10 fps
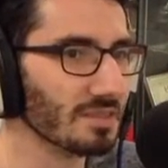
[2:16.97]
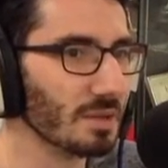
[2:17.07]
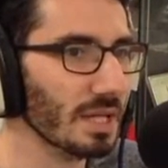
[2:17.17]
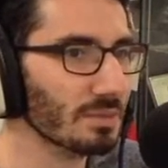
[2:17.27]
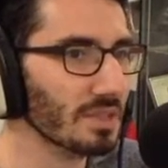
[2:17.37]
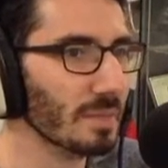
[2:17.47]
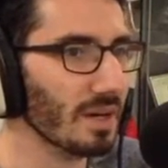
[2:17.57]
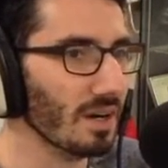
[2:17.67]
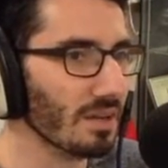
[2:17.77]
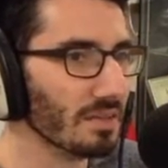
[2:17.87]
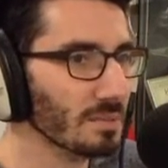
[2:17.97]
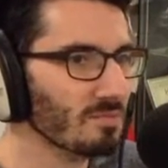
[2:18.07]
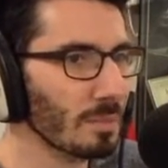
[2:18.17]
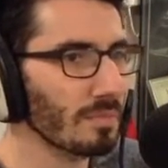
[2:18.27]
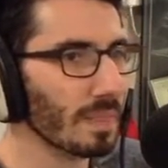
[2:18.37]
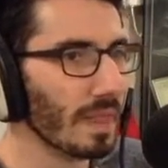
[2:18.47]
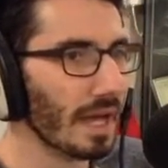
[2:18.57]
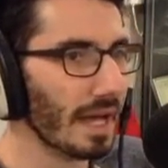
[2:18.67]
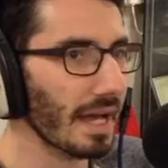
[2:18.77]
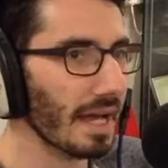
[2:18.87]
So he was in the bath,
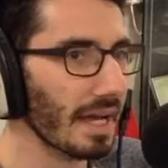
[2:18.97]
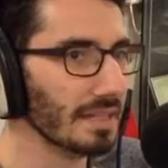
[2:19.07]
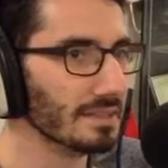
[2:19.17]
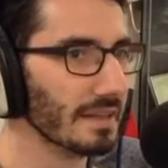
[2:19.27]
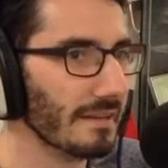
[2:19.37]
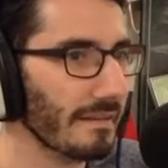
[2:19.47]
and